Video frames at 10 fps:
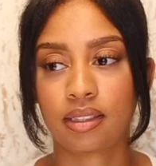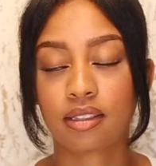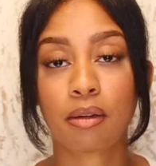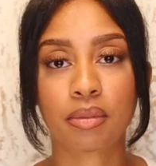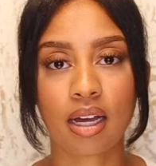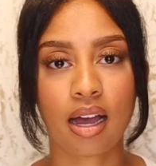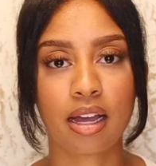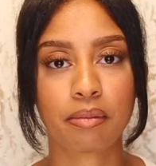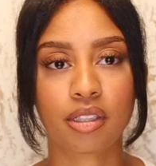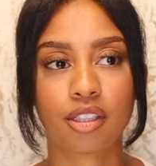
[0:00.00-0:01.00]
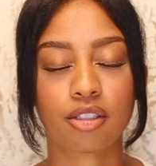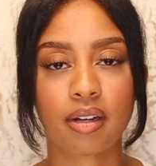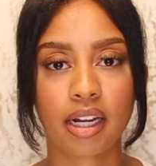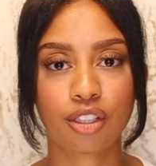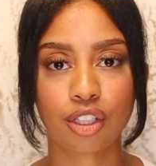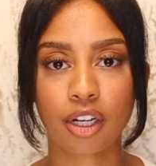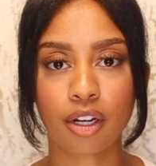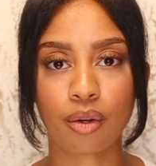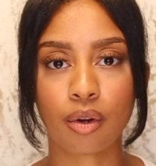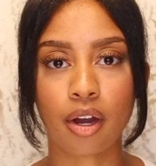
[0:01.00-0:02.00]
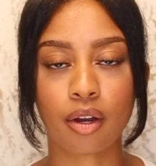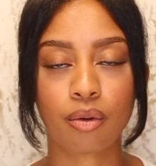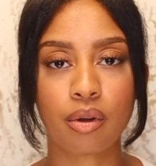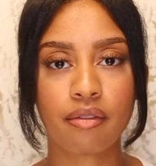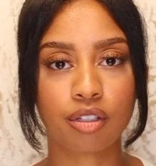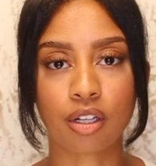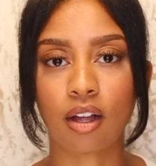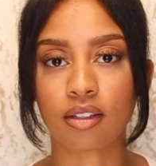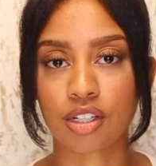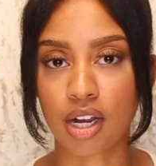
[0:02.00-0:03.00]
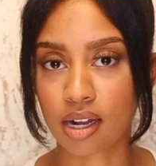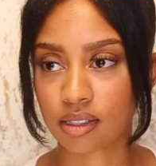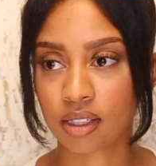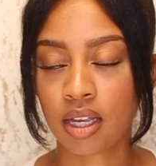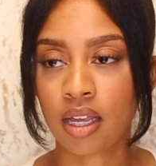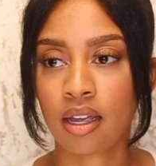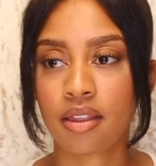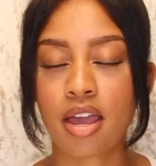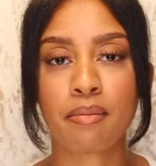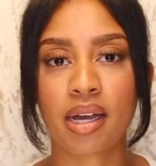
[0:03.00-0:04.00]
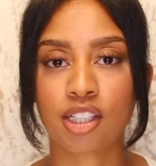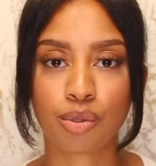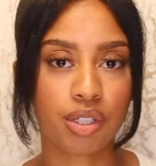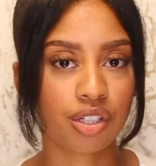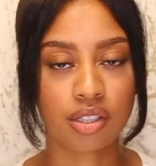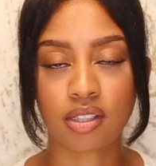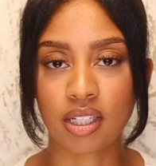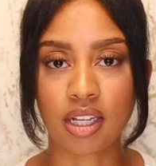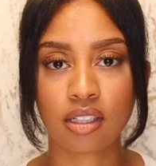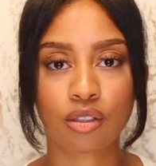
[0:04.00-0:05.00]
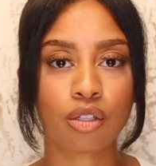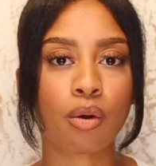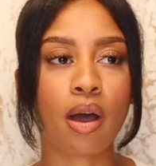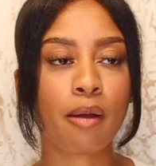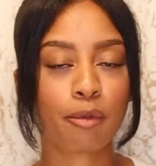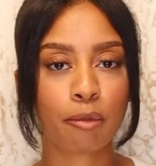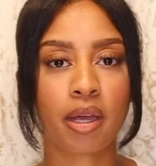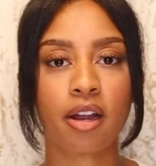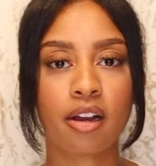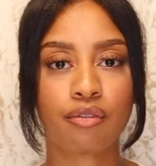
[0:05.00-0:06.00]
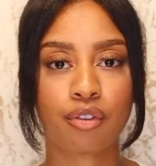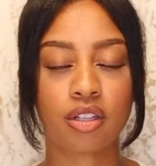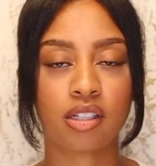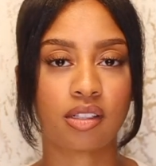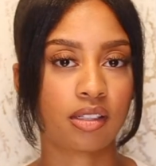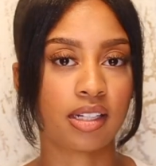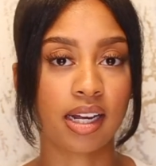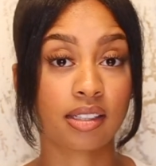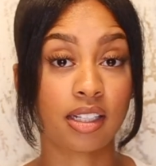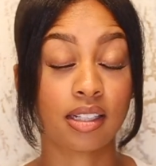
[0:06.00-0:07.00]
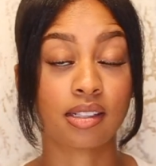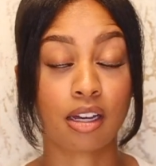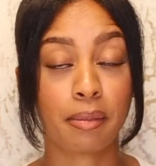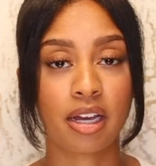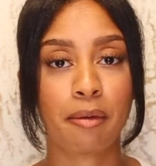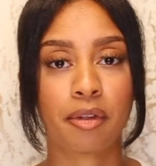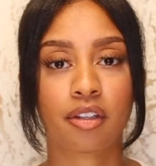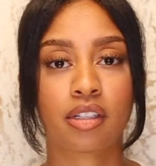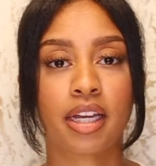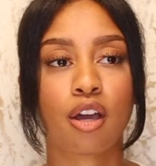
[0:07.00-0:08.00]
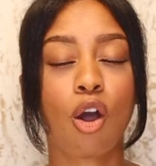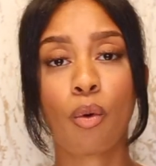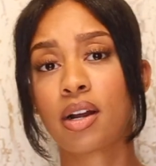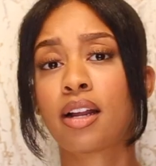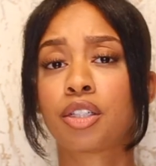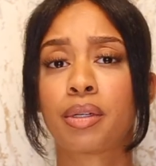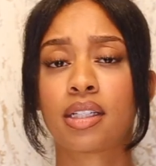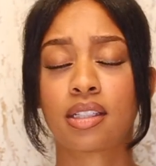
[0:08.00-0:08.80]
Sometimes the director or whoever's calling the shots, they might switch a scene. So I'm prepared for this next scene that's coming up and they're like, oh, we're not doing